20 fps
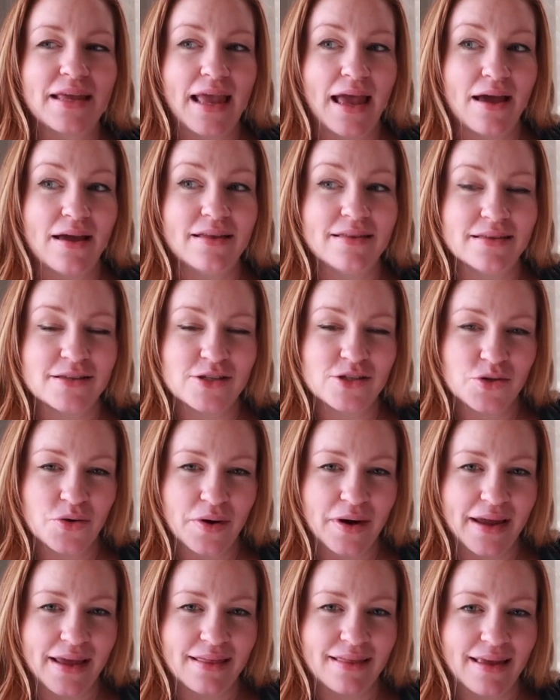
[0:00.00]
in the
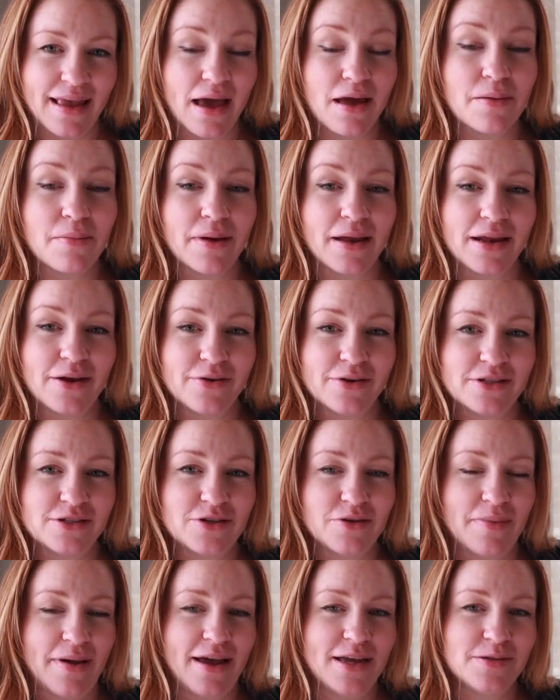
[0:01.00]
story, The Count of Monte
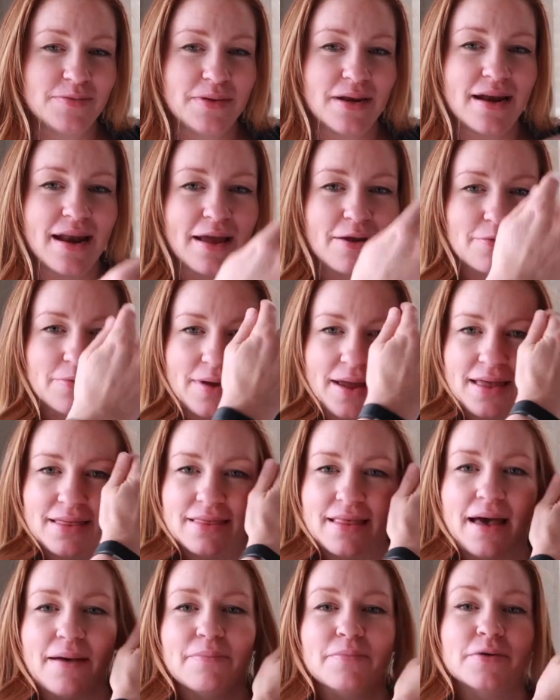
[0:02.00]
Cristo. My husband and I read
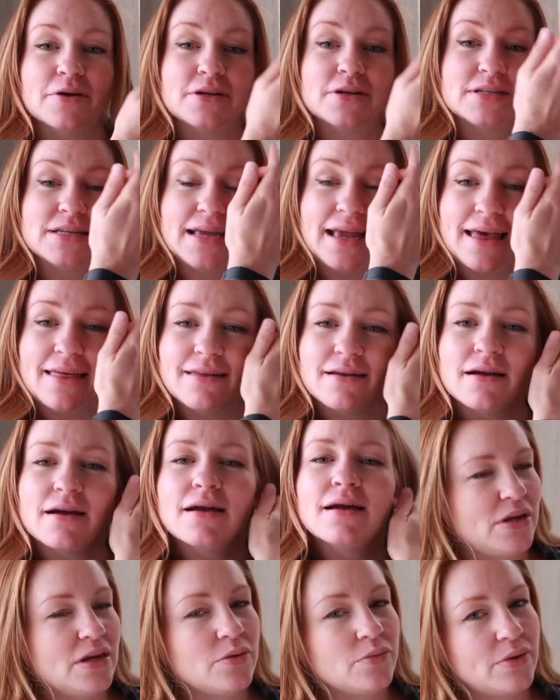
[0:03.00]
that book together.
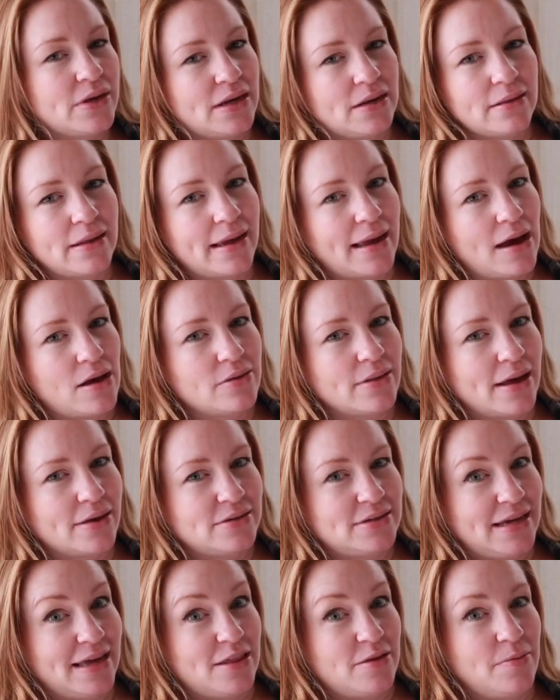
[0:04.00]
We didn't read it like out loud
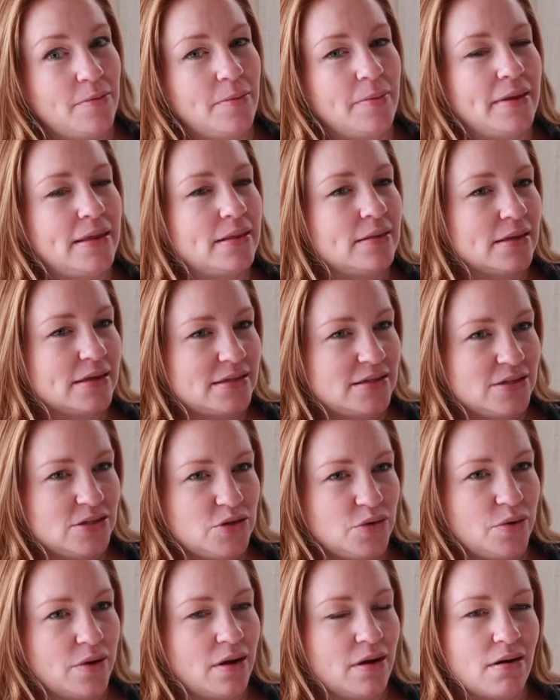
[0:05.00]
together, but we listened
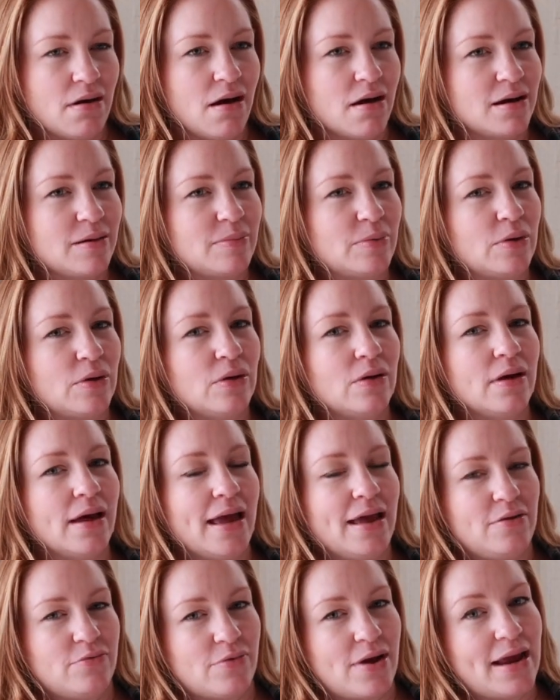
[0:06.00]
to it on Audible
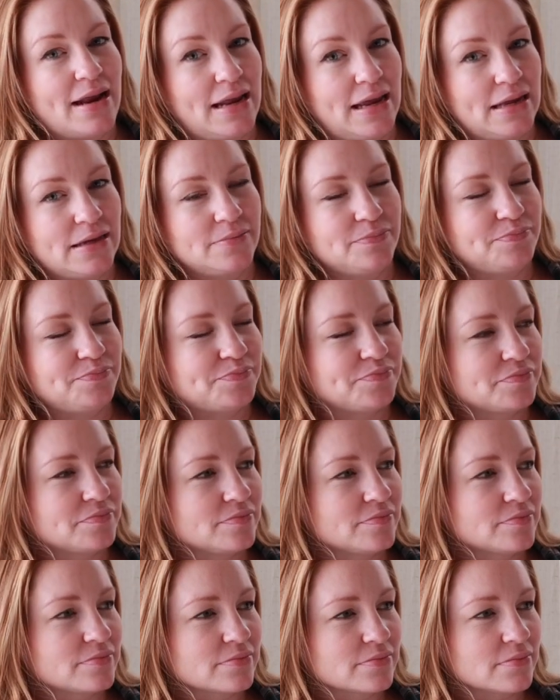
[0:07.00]
and read it.
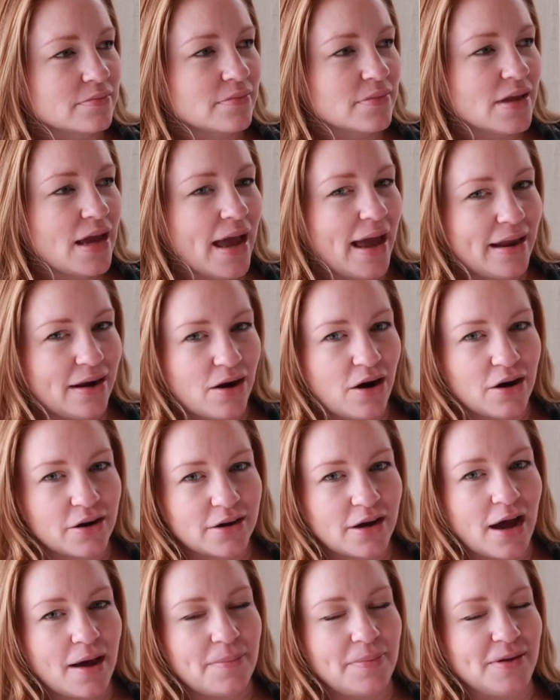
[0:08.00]
I had a hard
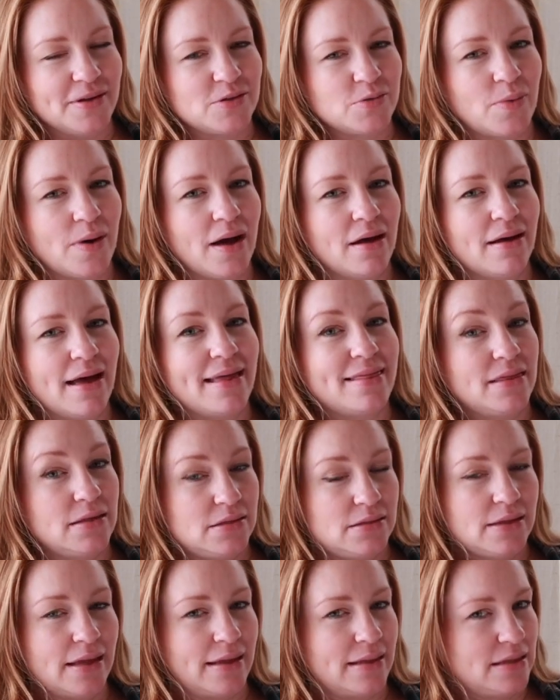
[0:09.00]
copy as well at this
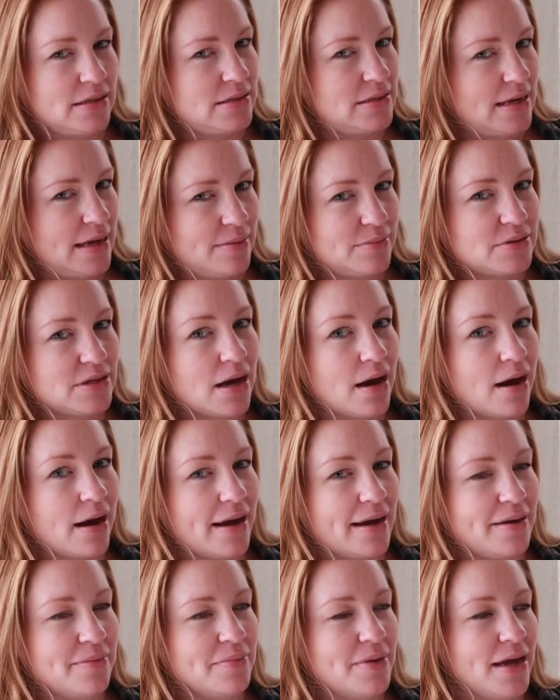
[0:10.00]
the same
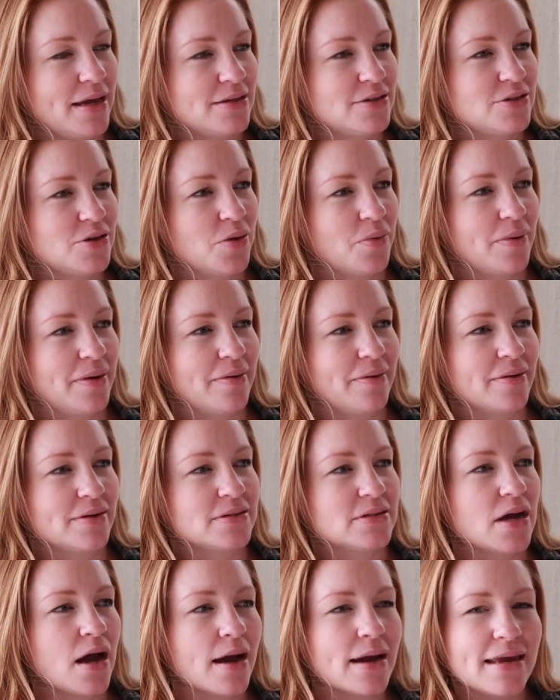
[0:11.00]
time, and so we were
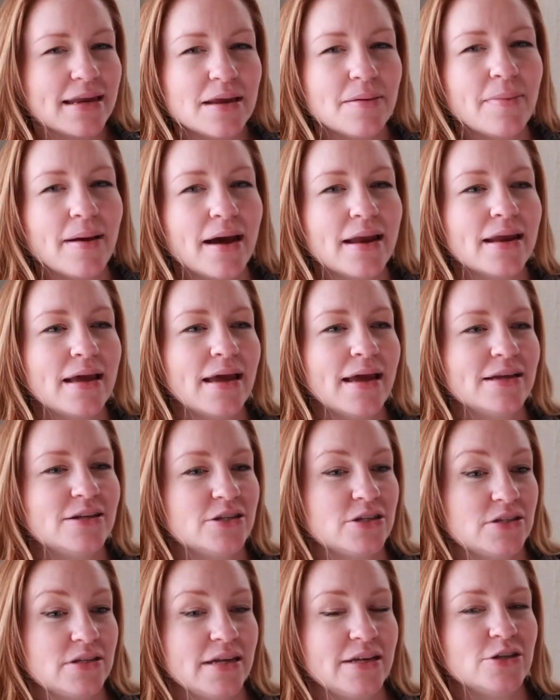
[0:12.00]
talking about it and
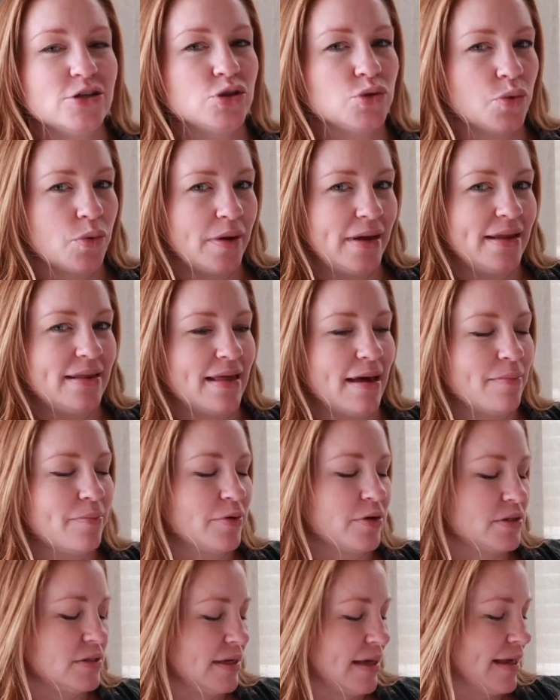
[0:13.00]
just enjoyed that
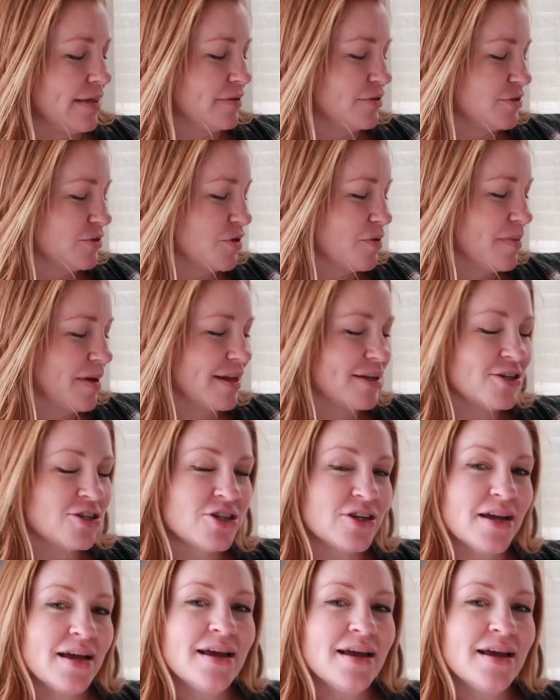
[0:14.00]
book together so much.